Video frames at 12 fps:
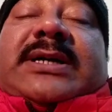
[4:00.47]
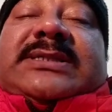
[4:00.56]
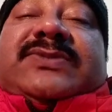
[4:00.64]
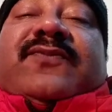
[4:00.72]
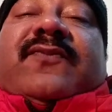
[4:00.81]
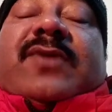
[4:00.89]

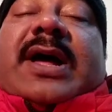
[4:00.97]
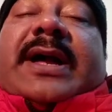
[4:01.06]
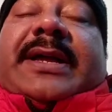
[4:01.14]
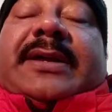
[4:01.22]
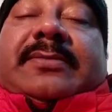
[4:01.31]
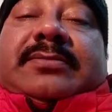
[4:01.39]
was
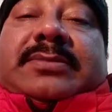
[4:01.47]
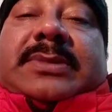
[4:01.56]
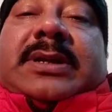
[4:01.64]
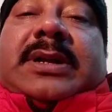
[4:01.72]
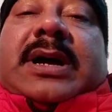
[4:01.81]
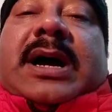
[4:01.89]
flying
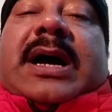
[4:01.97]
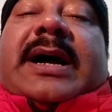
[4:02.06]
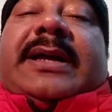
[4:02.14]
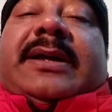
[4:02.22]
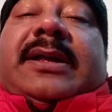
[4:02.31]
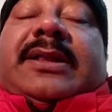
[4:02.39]

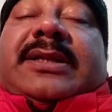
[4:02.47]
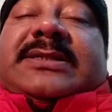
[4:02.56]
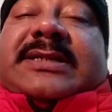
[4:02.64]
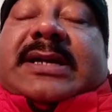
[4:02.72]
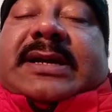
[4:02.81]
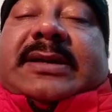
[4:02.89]
high in
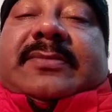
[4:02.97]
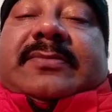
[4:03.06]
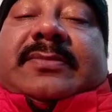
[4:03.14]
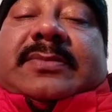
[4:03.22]
the sky.